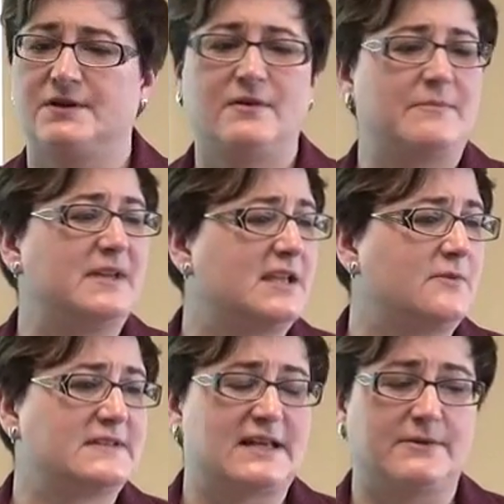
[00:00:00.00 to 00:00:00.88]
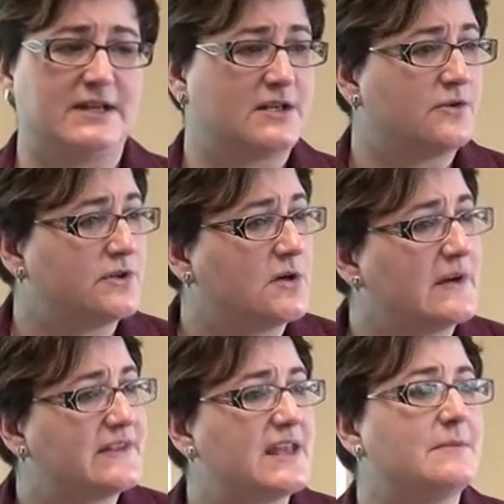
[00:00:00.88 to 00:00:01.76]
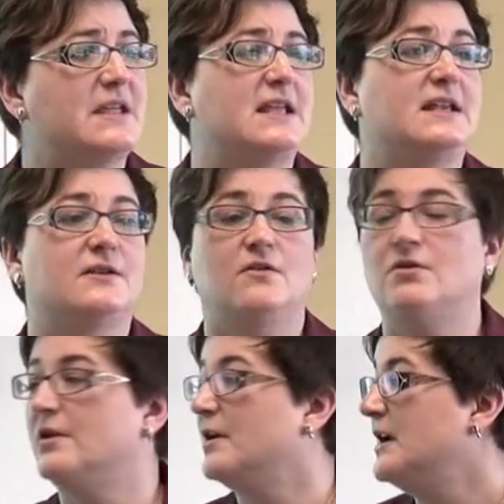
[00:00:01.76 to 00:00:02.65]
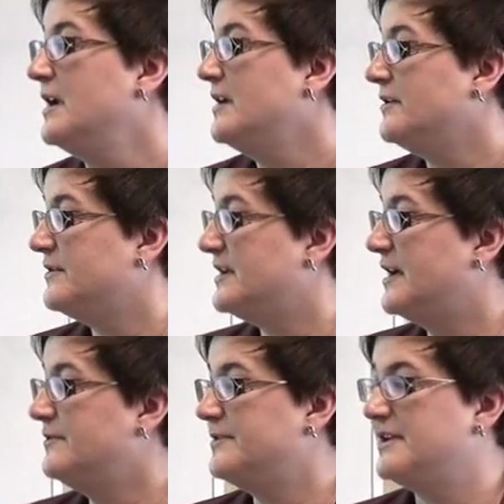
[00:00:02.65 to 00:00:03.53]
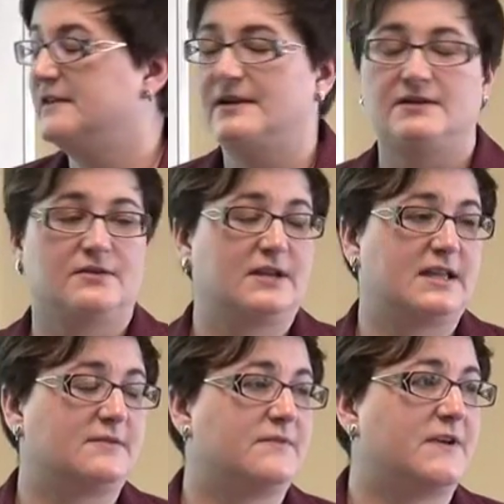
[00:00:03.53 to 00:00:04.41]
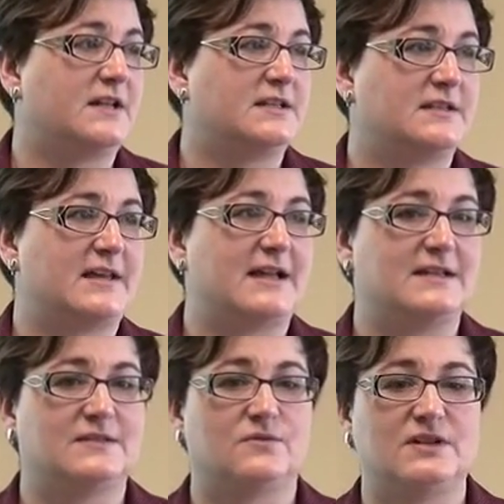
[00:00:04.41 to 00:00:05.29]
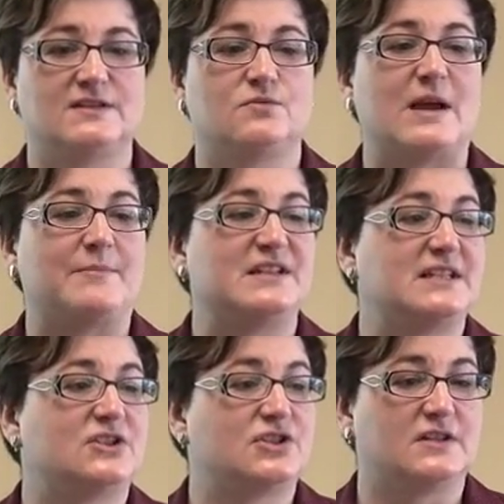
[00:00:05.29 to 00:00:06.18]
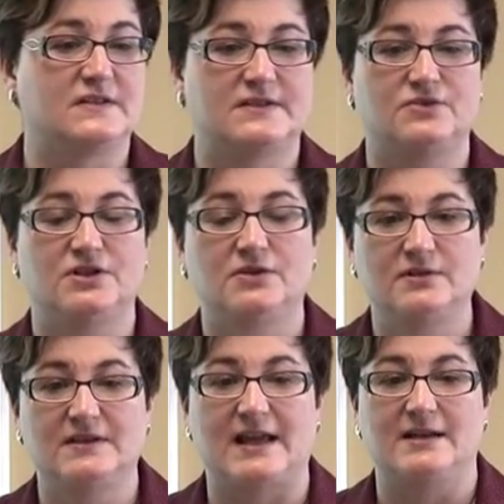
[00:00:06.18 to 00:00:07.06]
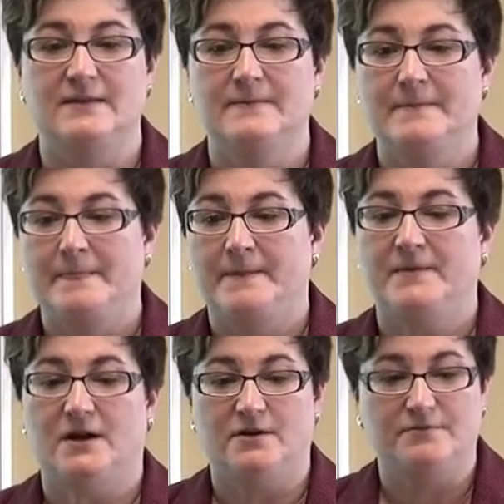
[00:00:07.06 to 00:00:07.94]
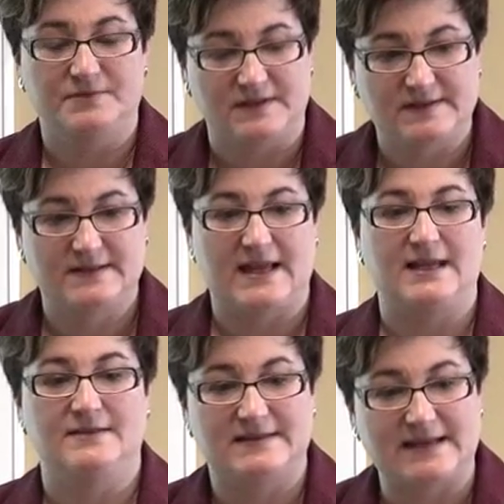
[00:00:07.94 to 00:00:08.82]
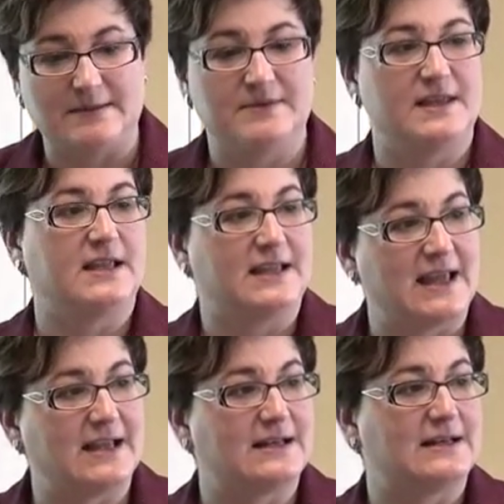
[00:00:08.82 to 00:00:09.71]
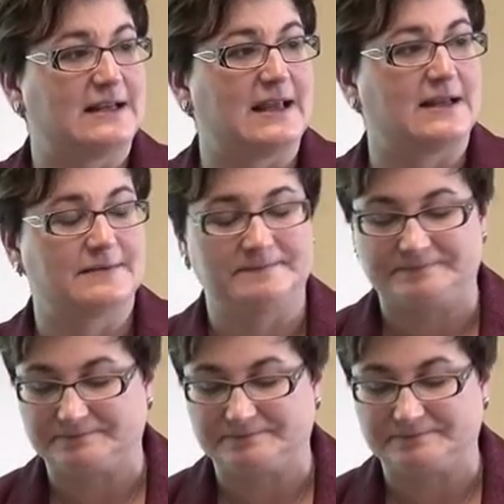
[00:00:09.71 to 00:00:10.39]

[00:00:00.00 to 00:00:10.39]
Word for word: so ambiguous that we don't know what they mean. Or the other thing that can fall into that is, is repetition. So children that are just saying the same thing again and again.